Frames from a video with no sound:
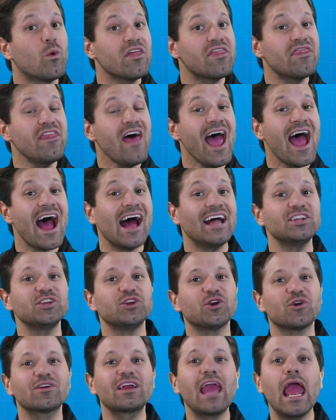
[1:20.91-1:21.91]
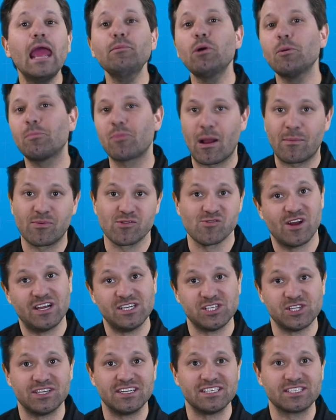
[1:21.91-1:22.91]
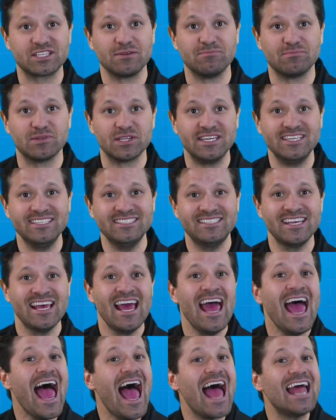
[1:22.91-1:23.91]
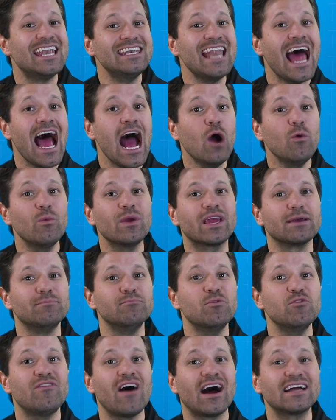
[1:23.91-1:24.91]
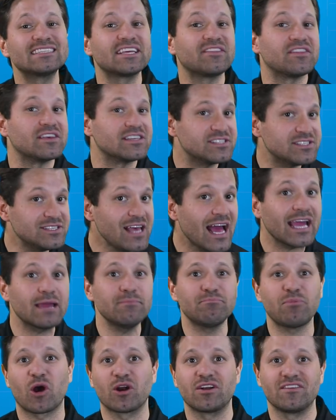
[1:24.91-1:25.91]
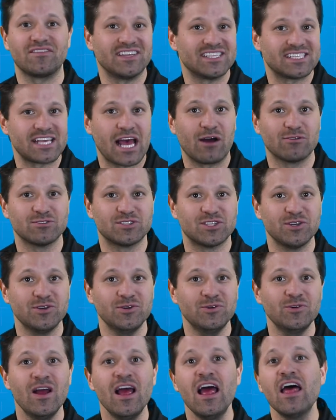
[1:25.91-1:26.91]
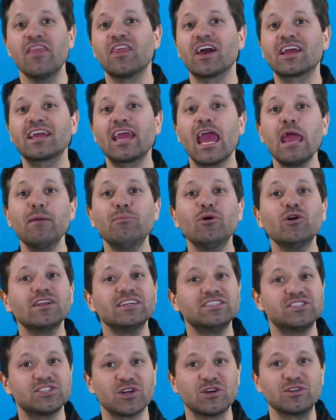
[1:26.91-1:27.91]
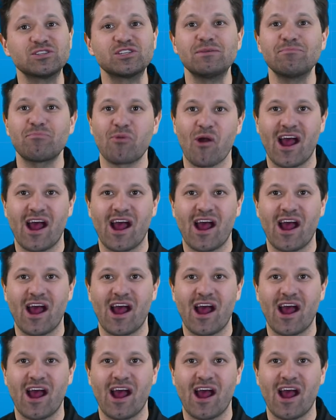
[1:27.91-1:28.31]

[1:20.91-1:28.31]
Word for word: With that, your cable preparation is complete, and now we can move on to the second part of this how-to, the cable insertion